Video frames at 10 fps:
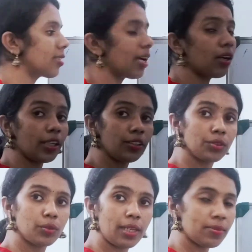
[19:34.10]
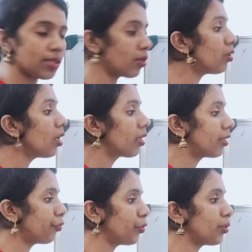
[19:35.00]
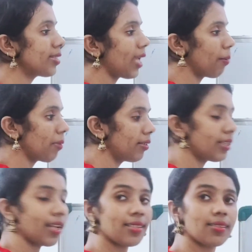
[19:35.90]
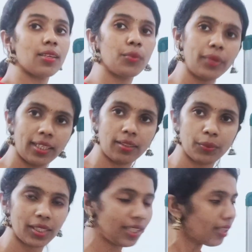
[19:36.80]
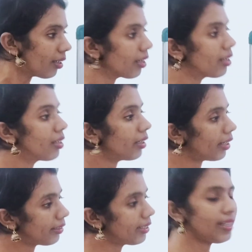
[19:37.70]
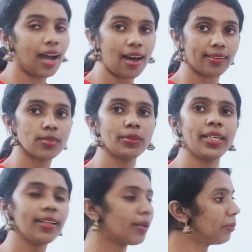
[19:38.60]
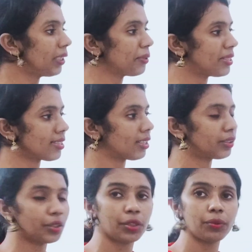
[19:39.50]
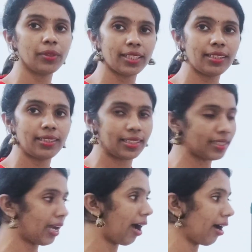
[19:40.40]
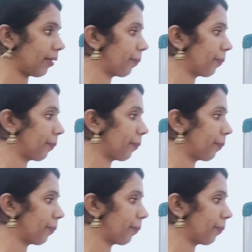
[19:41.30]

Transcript: according to Coulomb's law, the force can be written as Q into E dr. So dW is equal to Q E dr.